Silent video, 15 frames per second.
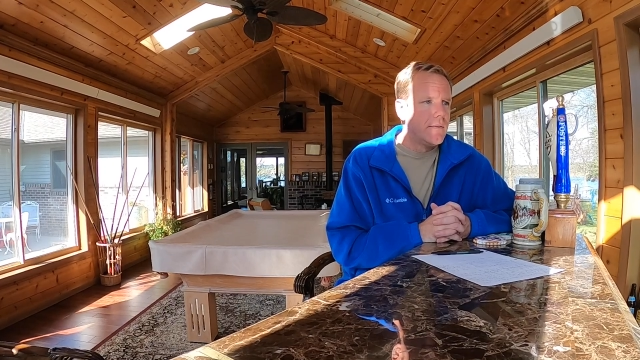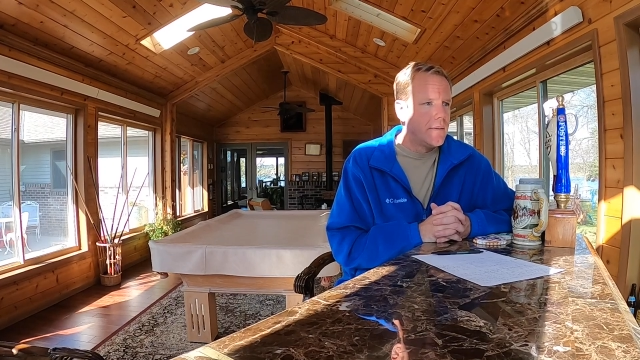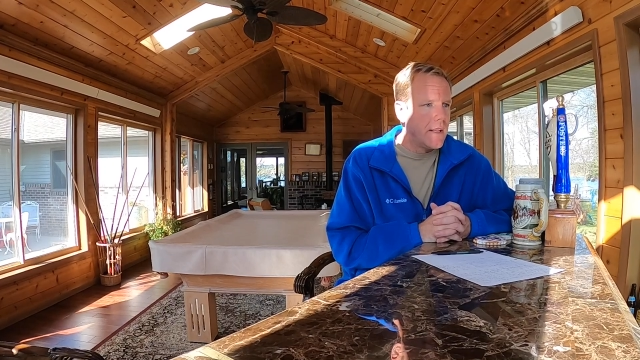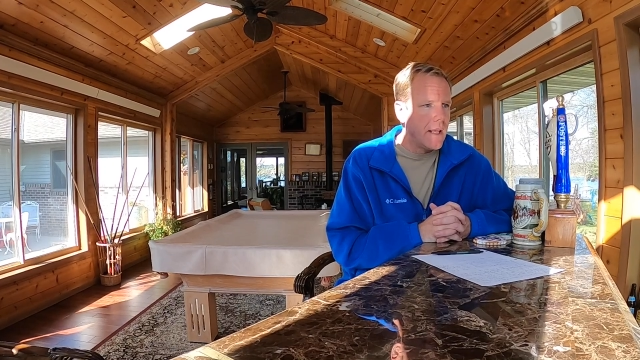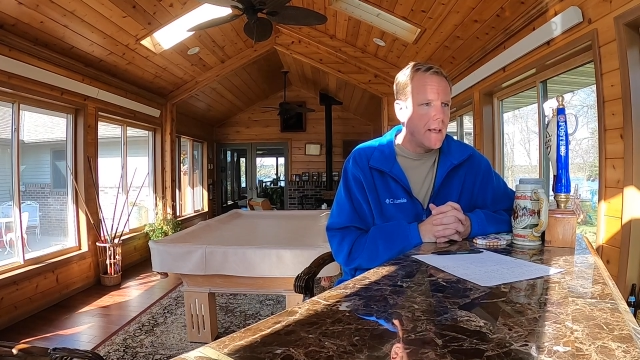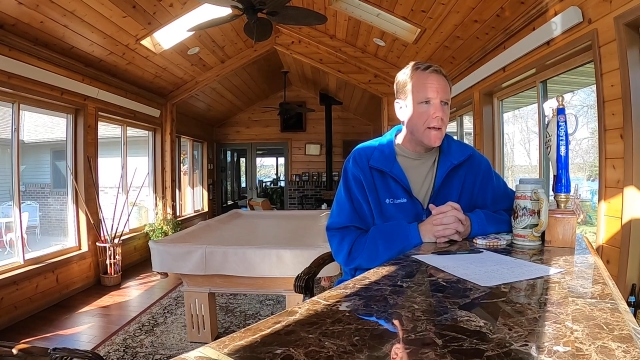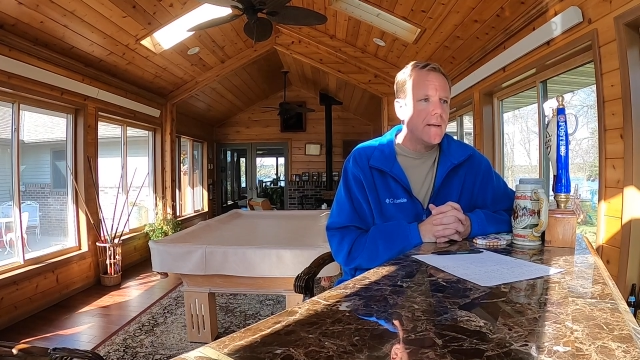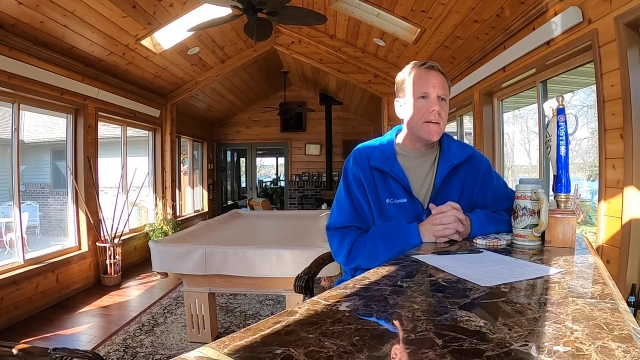
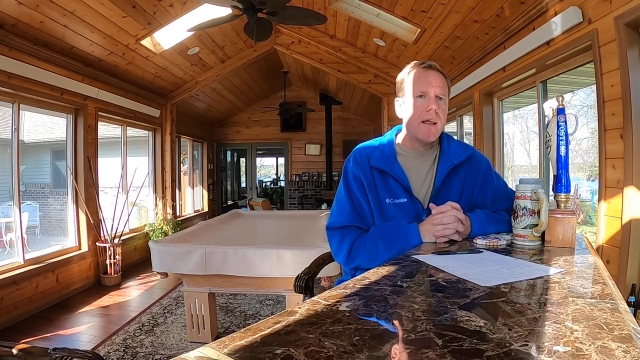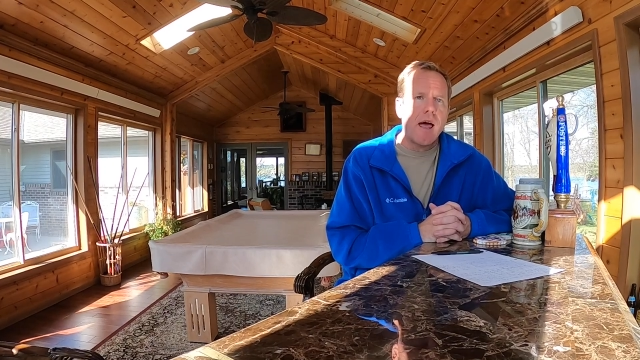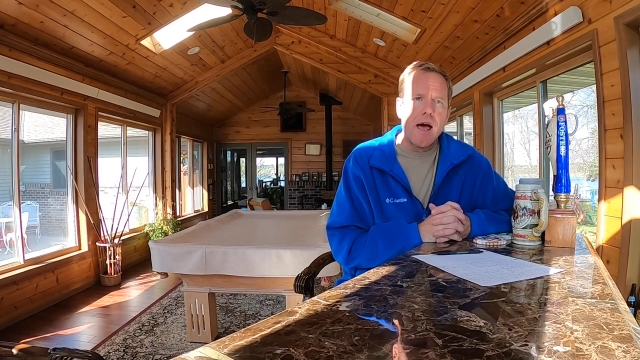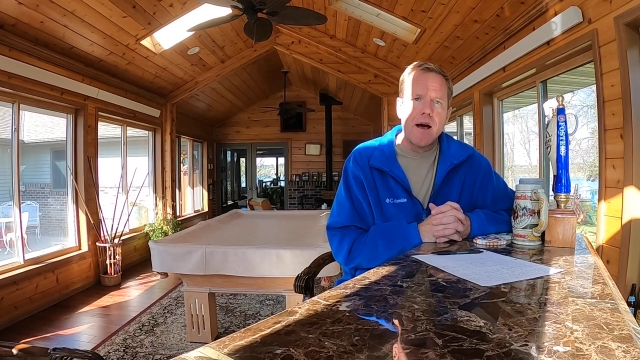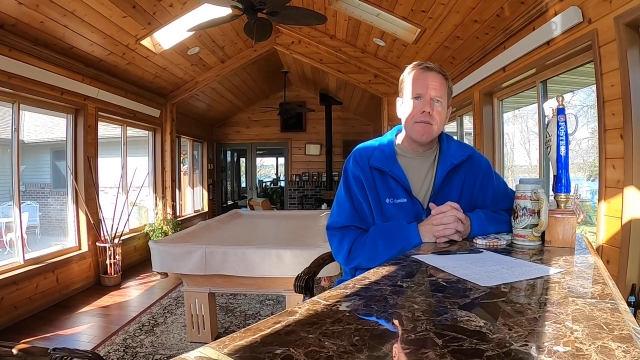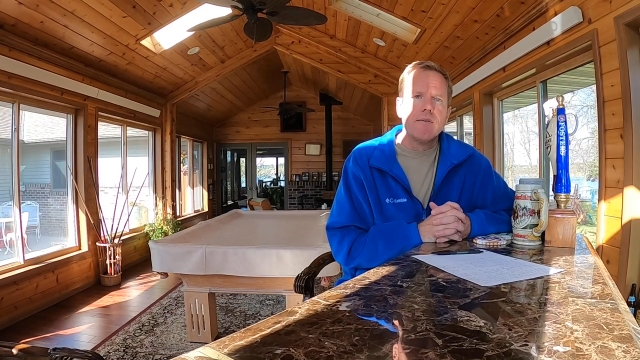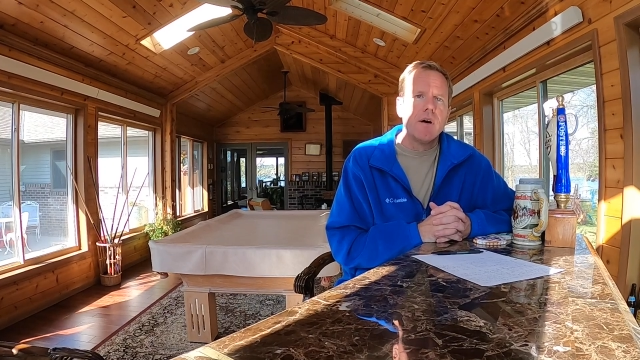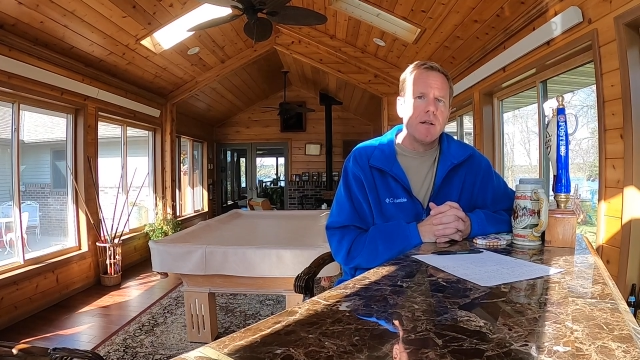did
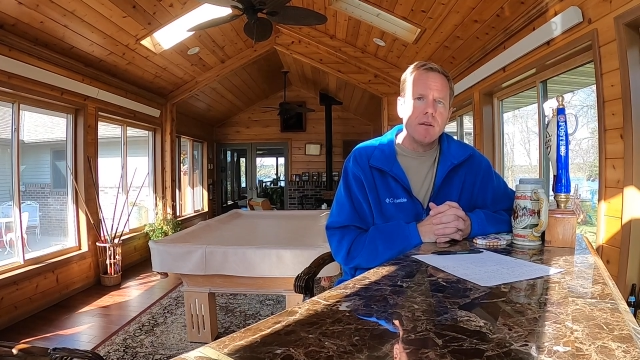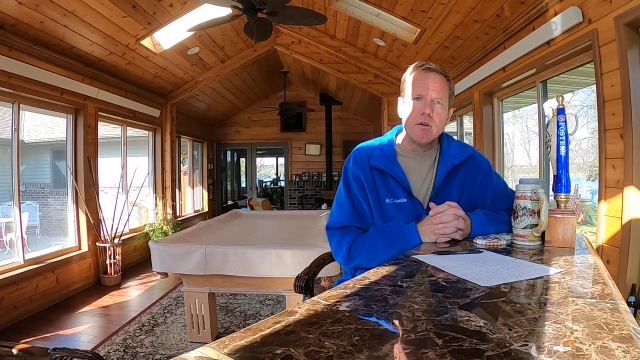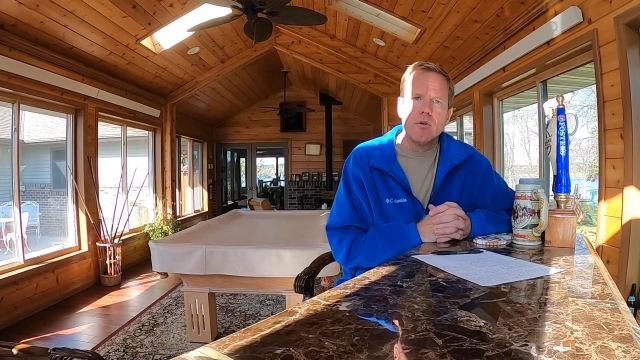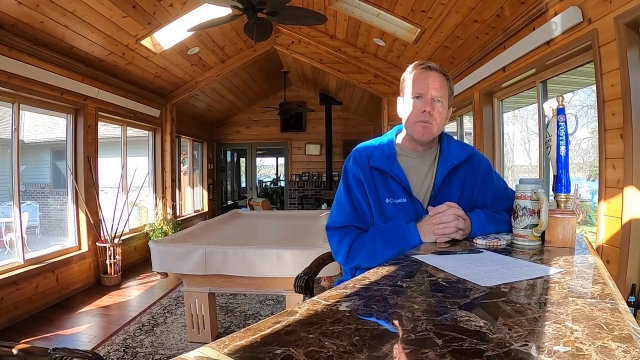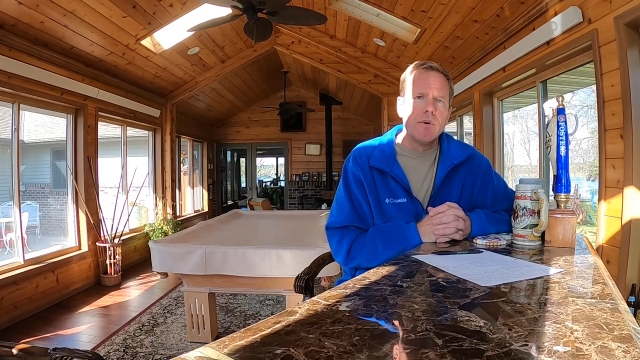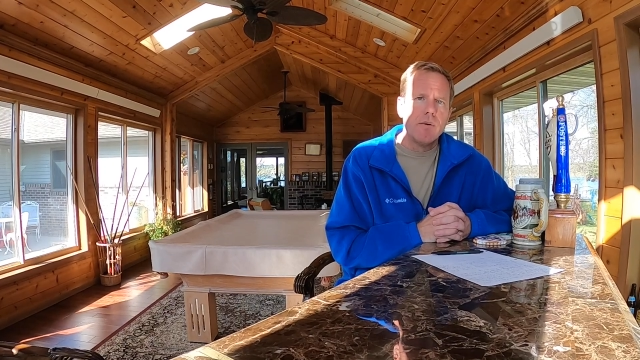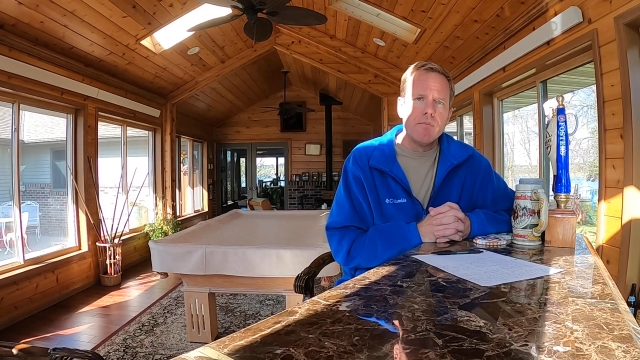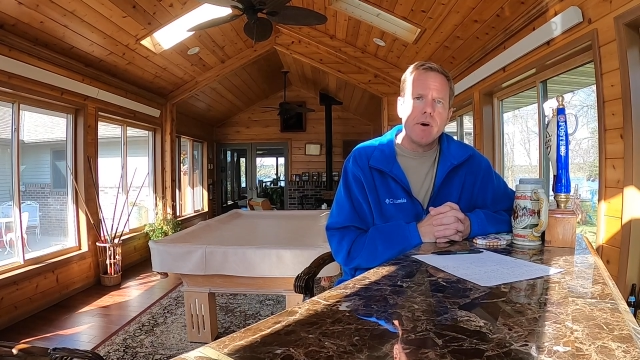have a
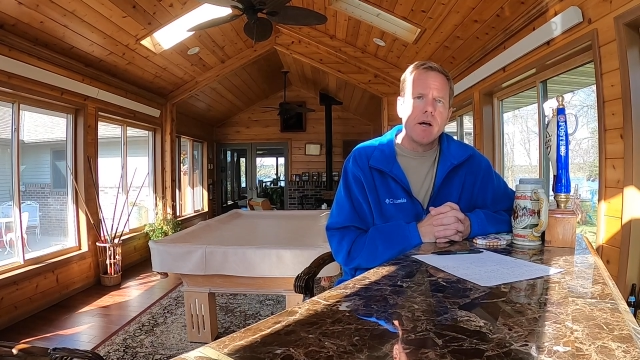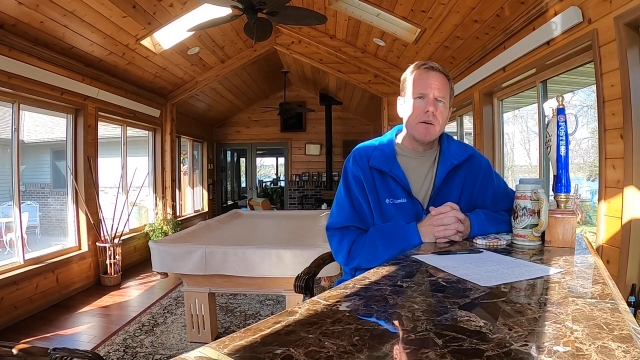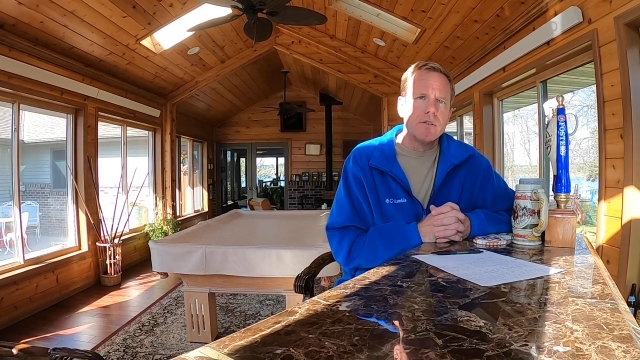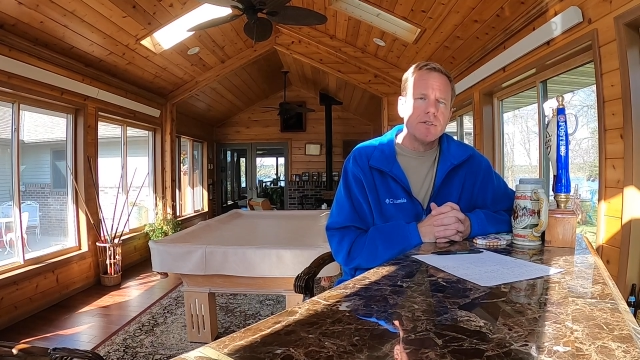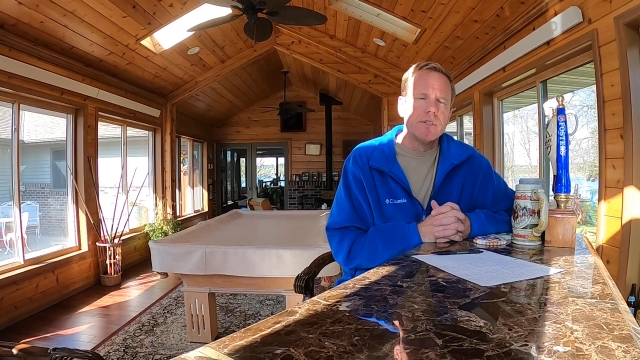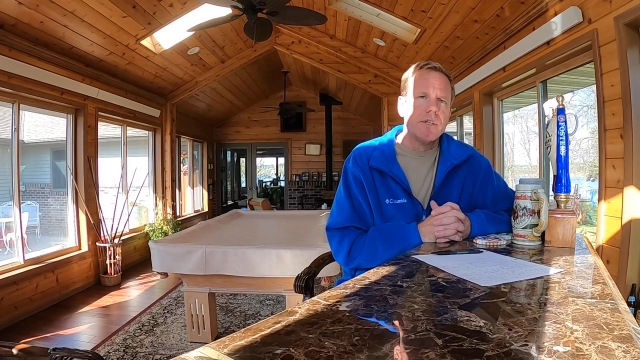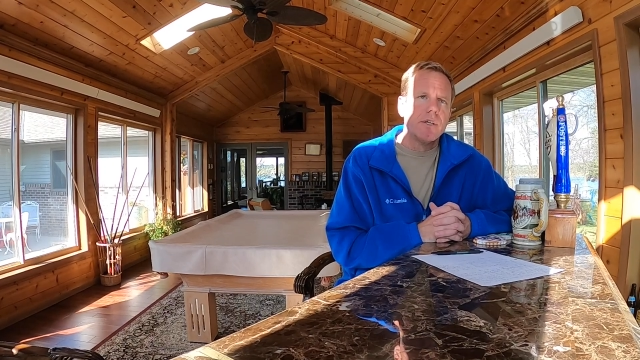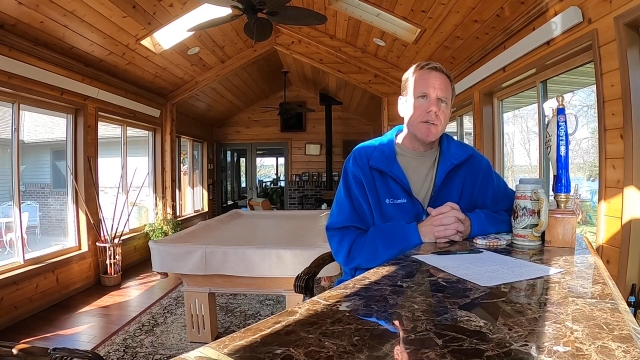little bit
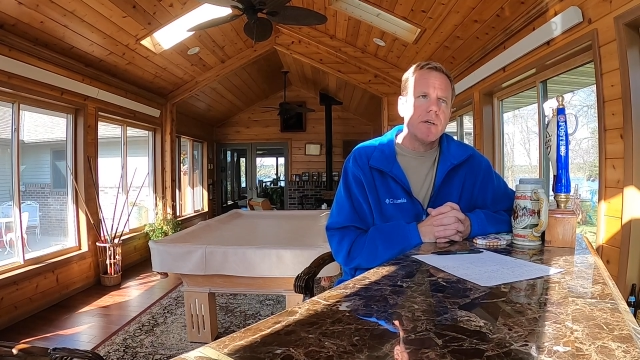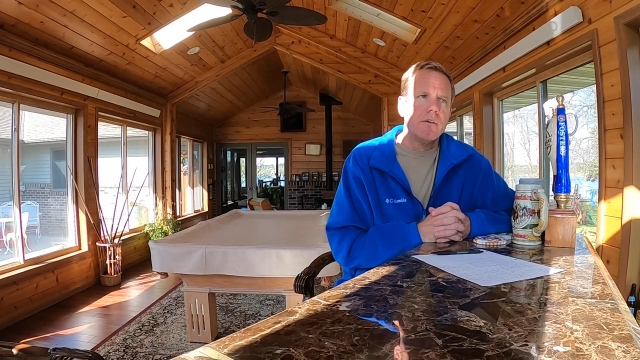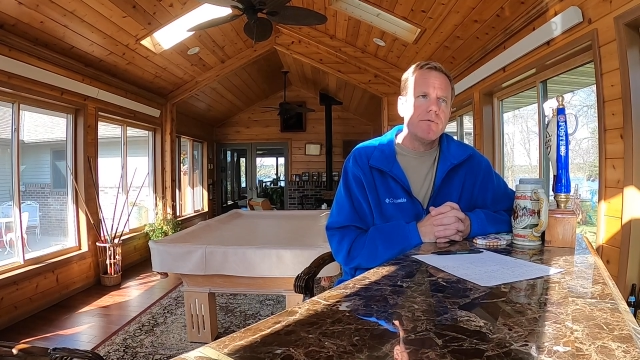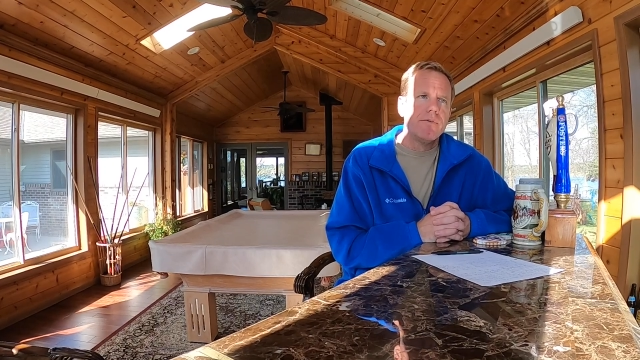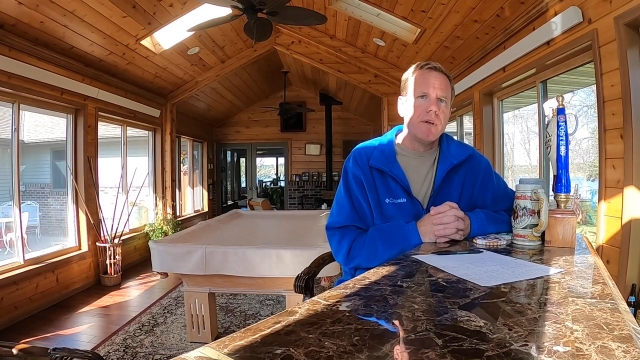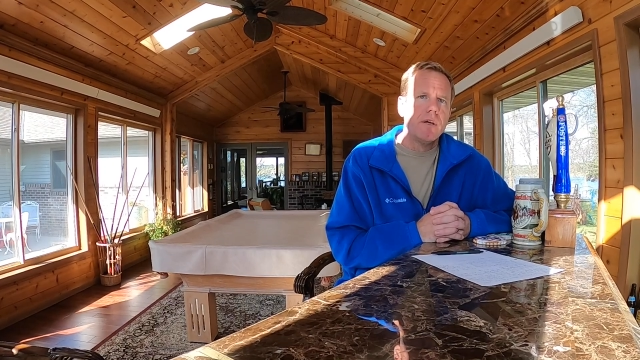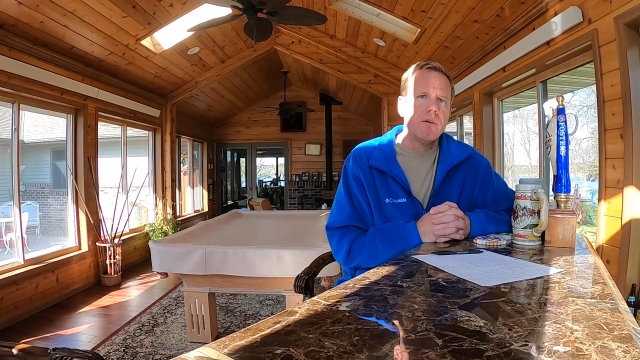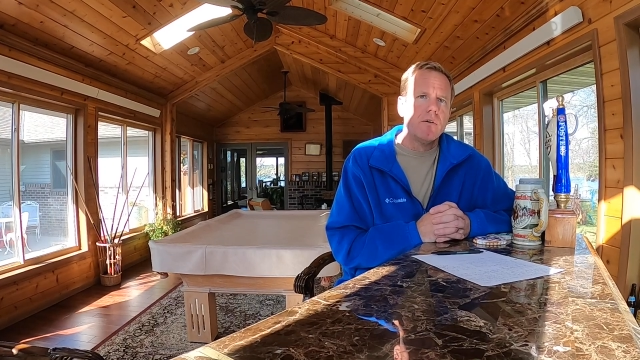better steering
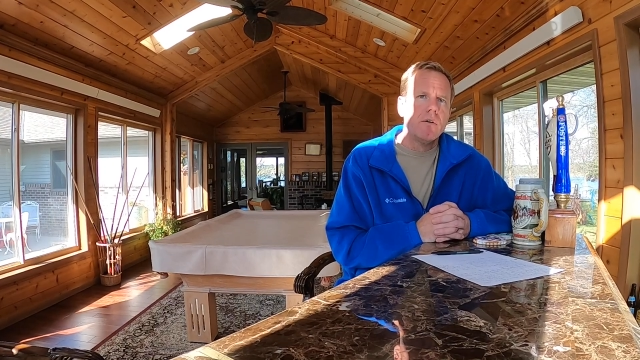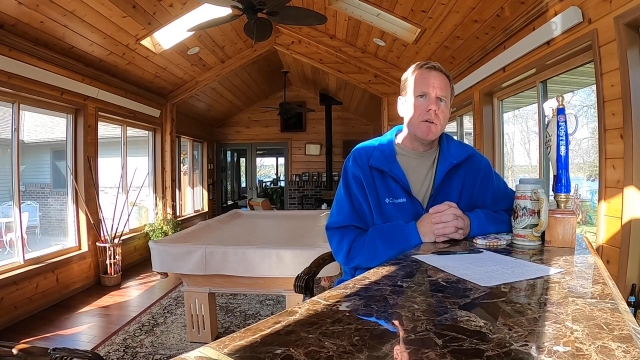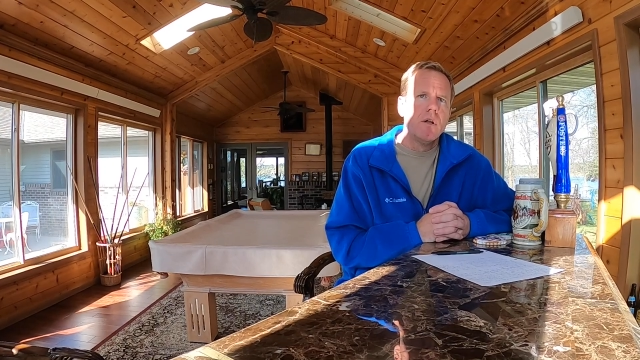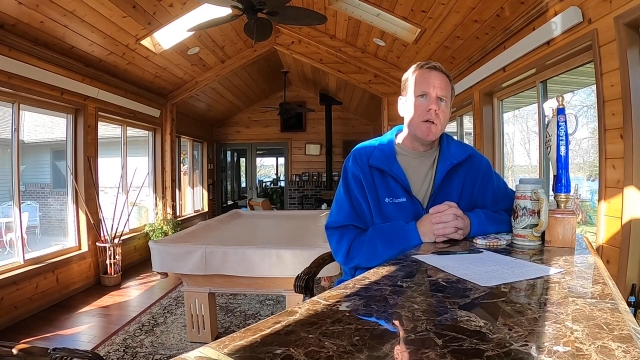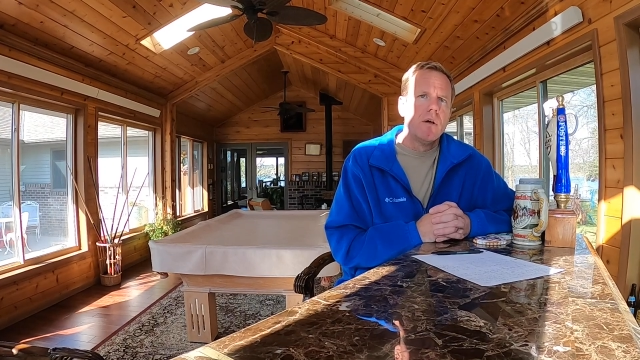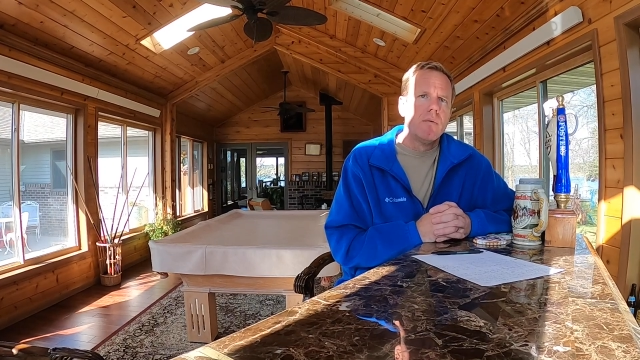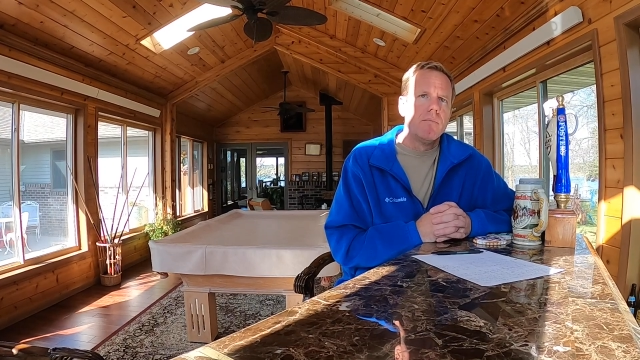feel,